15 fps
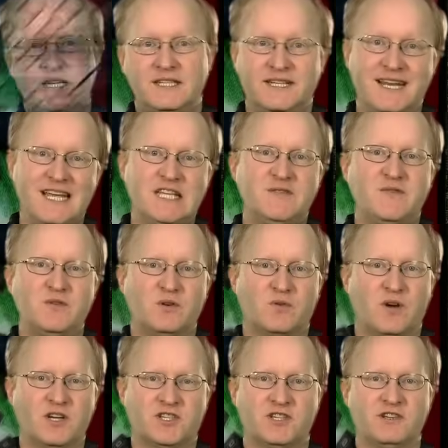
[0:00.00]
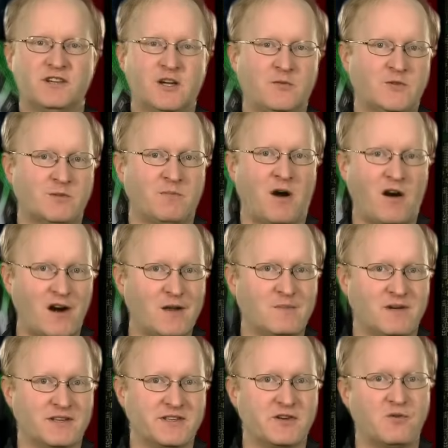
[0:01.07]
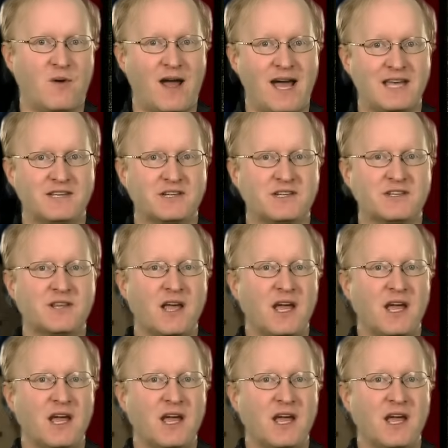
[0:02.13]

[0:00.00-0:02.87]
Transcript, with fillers: Today's viewer question comes from Artemis, who asks,